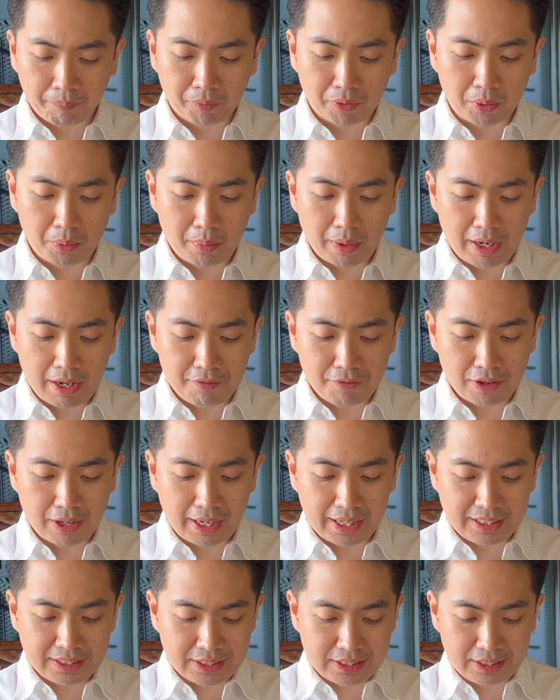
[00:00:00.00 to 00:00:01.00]
whenever
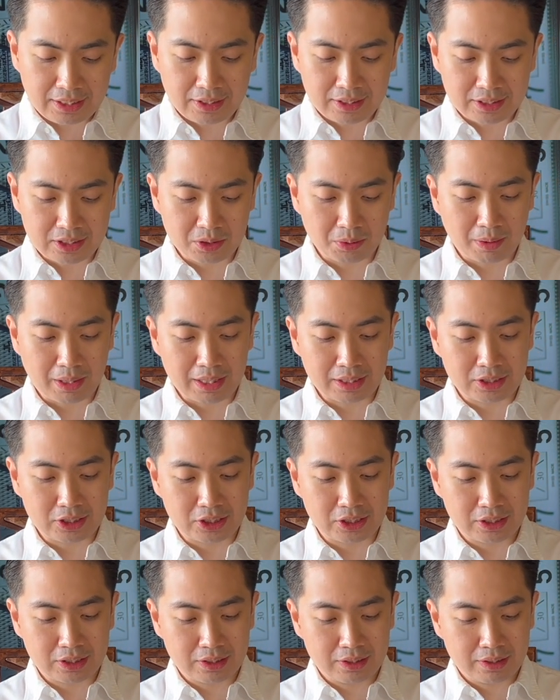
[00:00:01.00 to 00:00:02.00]
I see this
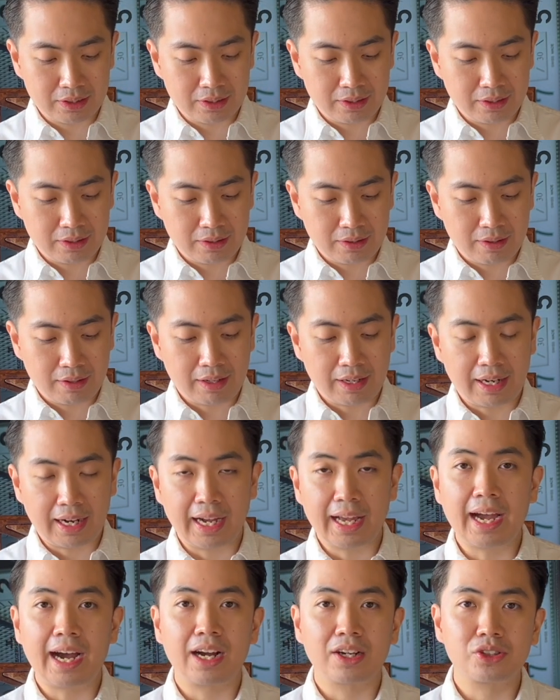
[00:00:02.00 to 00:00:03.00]
watch,
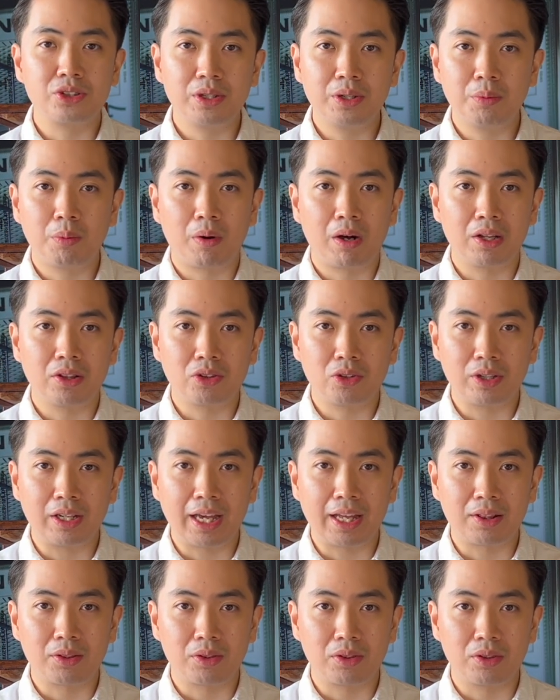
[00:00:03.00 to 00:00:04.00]
I actually want to
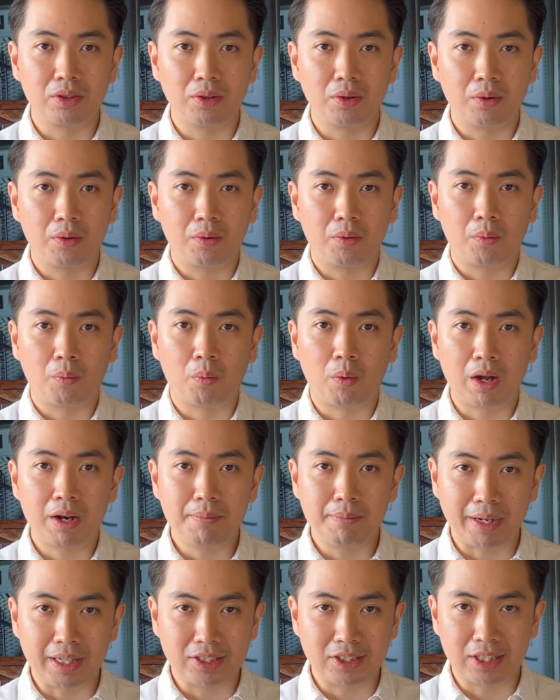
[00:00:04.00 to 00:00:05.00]
get one
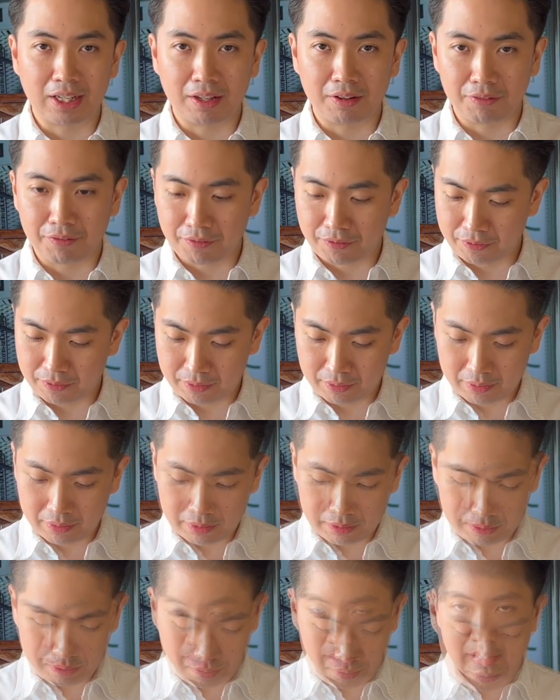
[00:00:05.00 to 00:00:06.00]
myself.
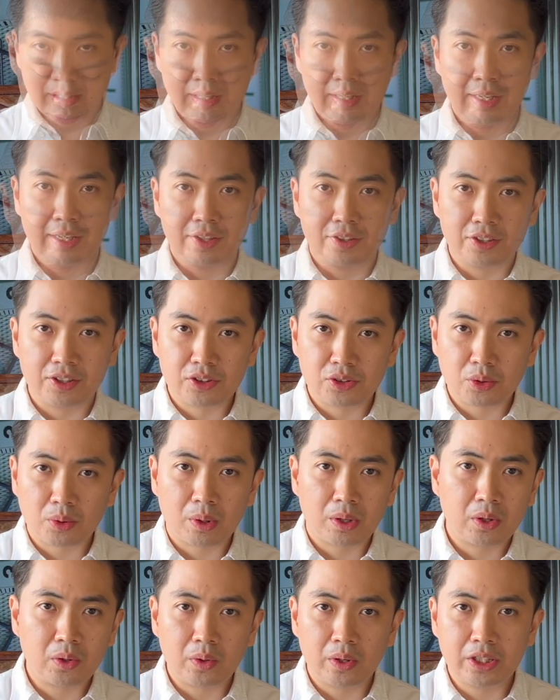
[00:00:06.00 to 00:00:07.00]
The
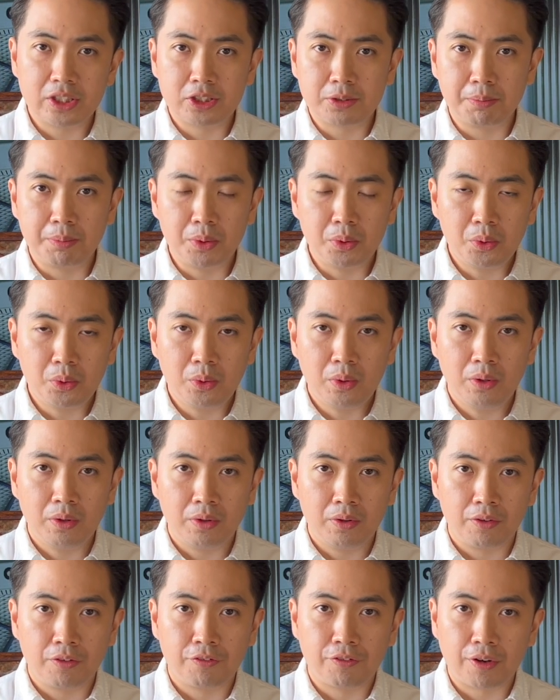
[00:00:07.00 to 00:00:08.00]
turquoise blue
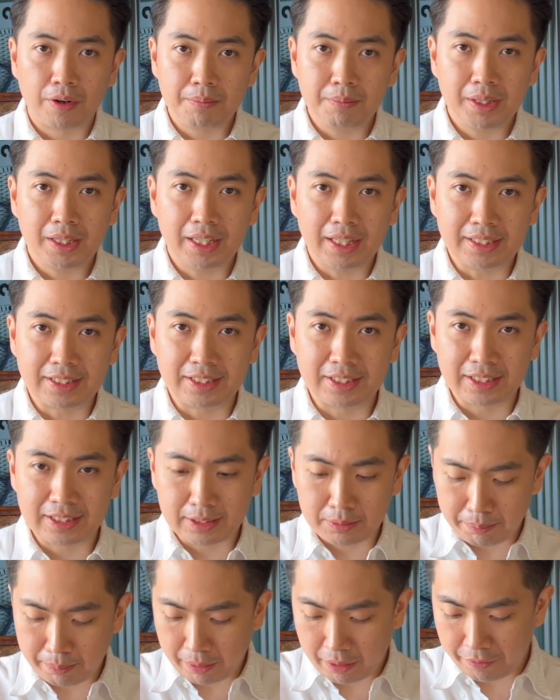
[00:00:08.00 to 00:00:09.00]
for me is
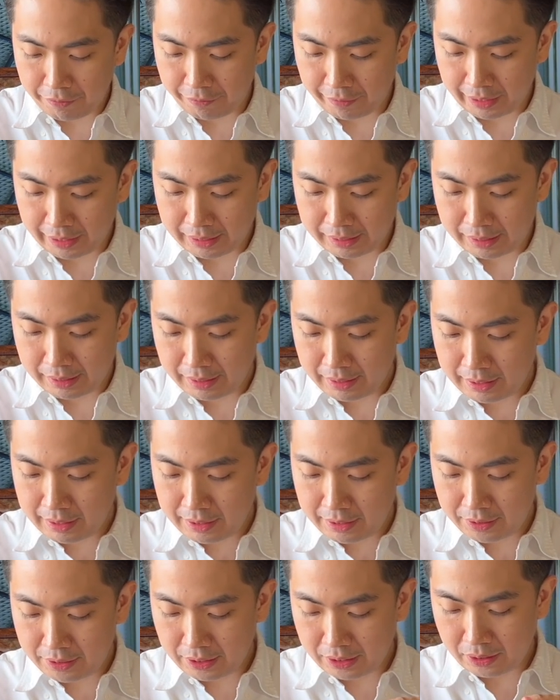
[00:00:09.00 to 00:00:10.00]
just perfect.
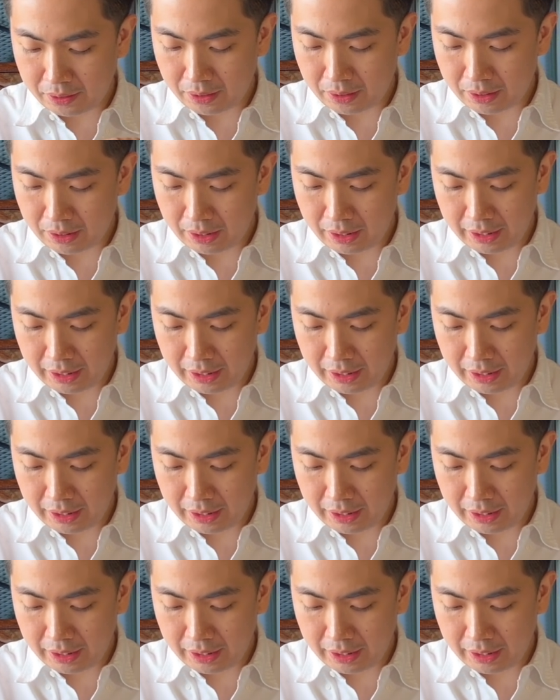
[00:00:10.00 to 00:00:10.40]
The color